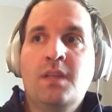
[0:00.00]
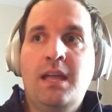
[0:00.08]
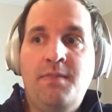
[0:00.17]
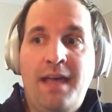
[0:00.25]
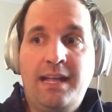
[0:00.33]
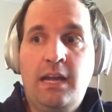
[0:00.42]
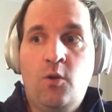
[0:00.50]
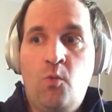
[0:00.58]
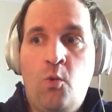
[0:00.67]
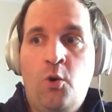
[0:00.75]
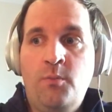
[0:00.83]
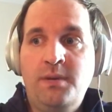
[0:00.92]
And that kind of
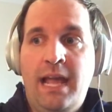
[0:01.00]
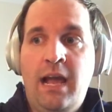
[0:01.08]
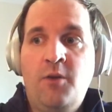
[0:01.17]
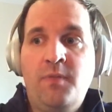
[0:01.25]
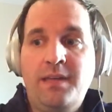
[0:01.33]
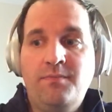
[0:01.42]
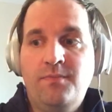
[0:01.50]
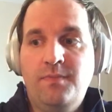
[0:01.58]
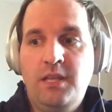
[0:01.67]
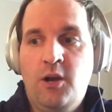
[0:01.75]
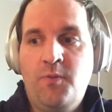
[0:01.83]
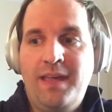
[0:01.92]
wore them down.
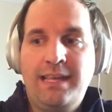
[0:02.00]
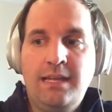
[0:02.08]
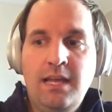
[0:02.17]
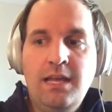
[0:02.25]
They